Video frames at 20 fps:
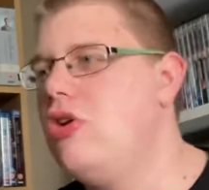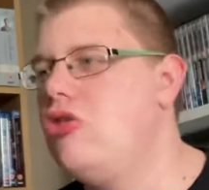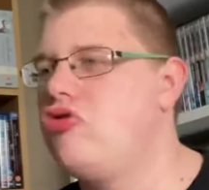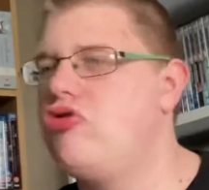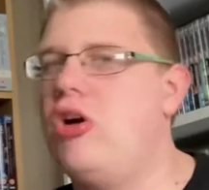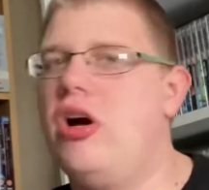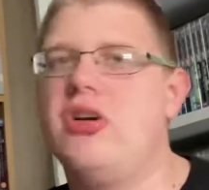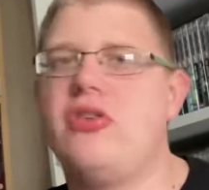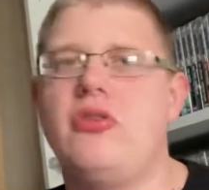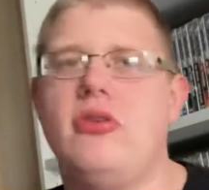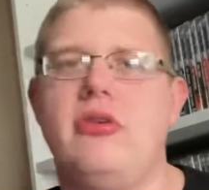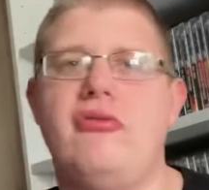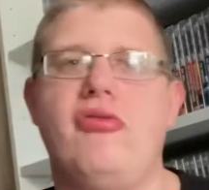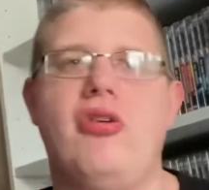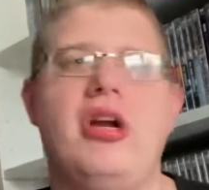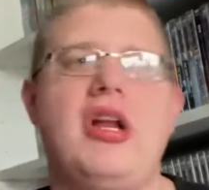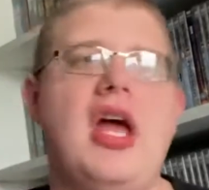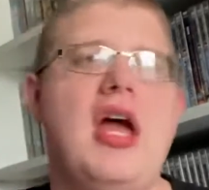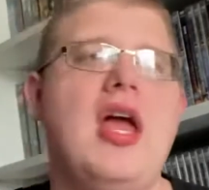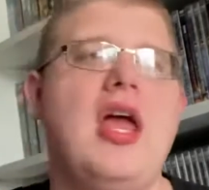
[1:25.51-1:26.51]
try to do a
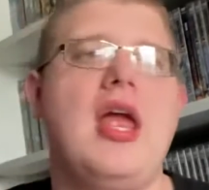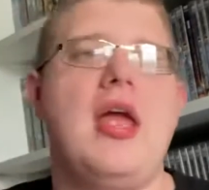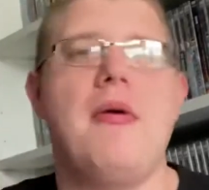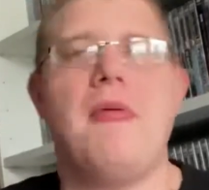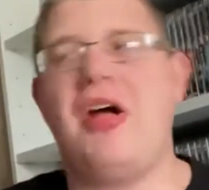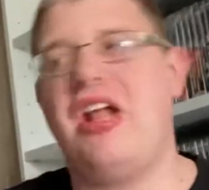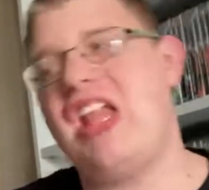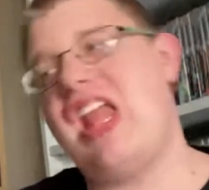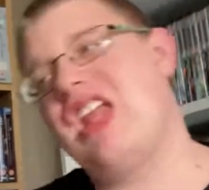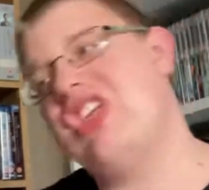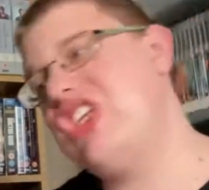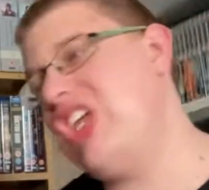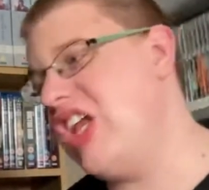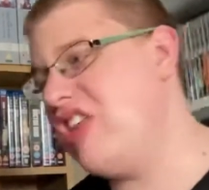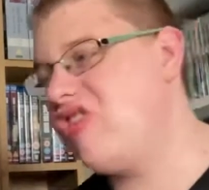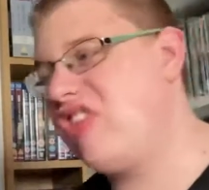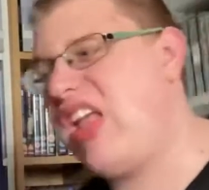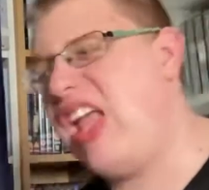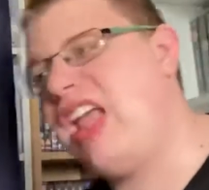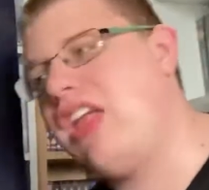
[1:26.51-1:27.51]
runner, and then she
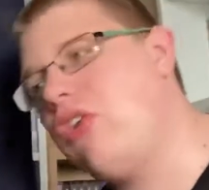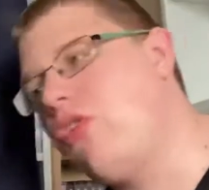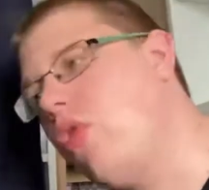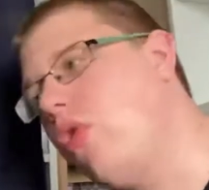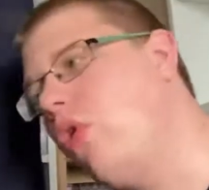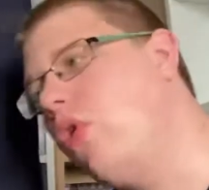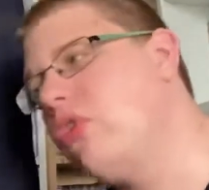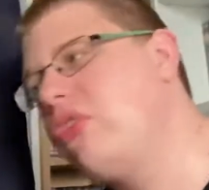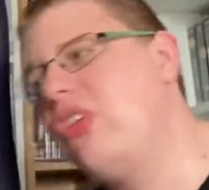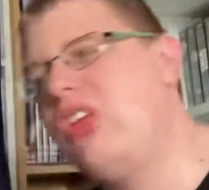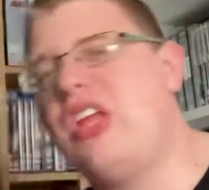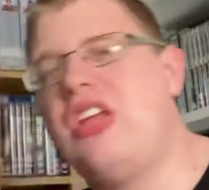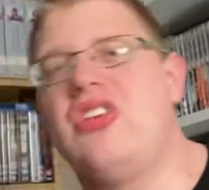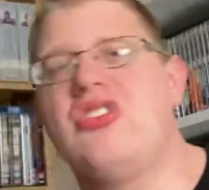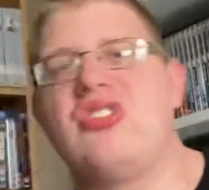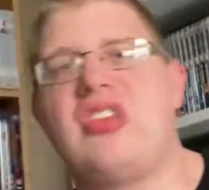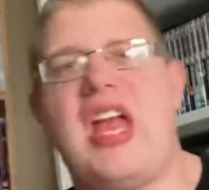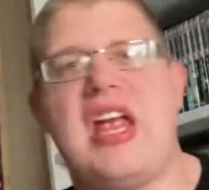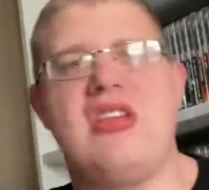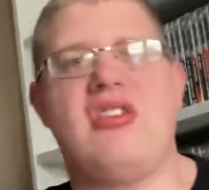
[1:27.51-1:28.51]
ends up getting caught, and then you
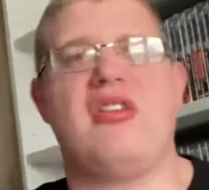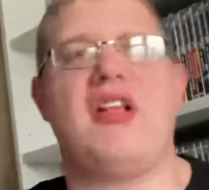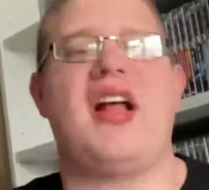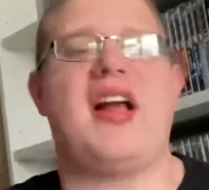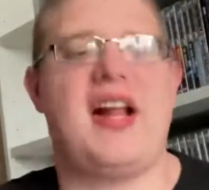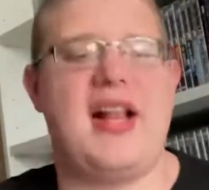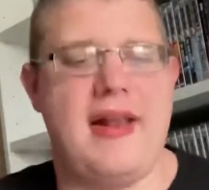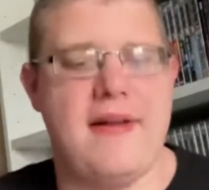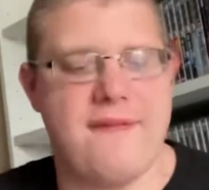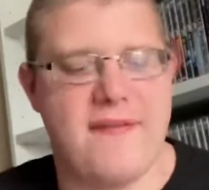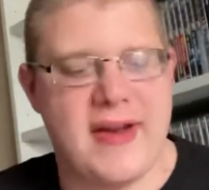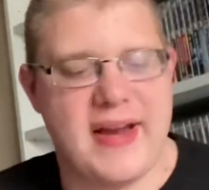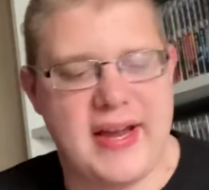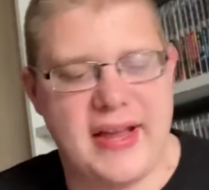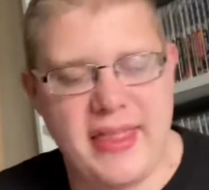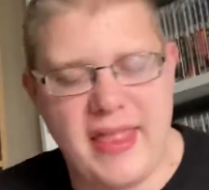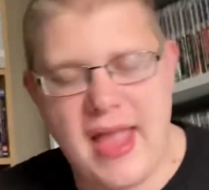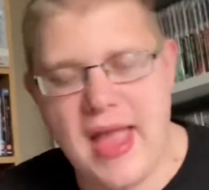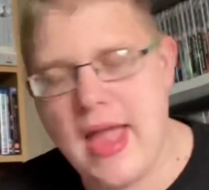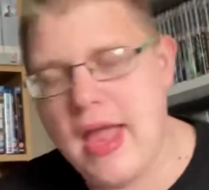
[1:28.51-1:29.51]
just end on that
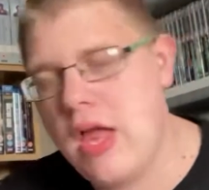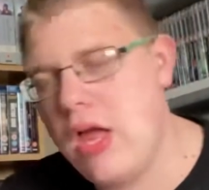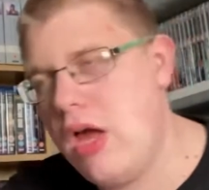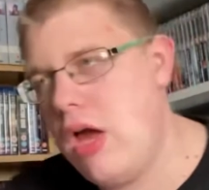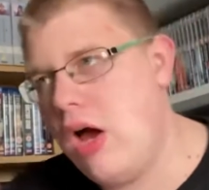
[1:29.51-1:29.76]
cliffhanger there.